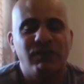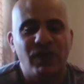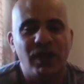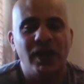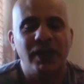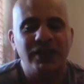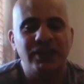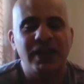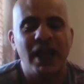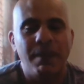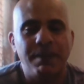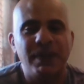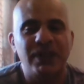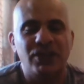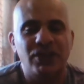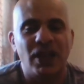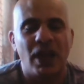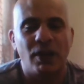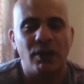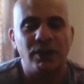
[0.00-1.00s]
first
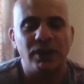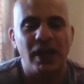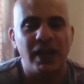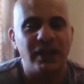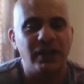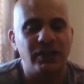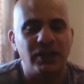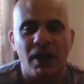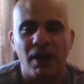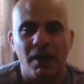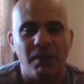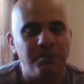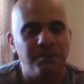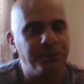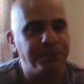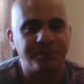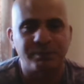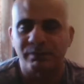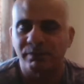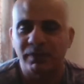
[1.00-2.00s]
episode.
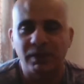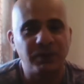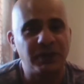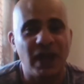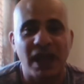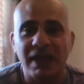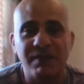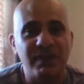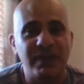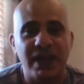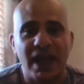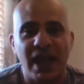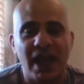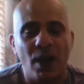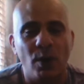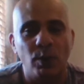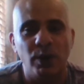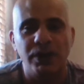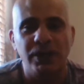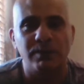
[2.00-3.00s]
And David
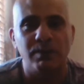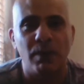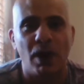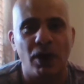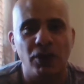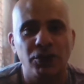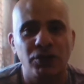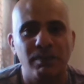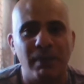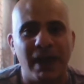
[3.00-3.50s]
Harewood as Martian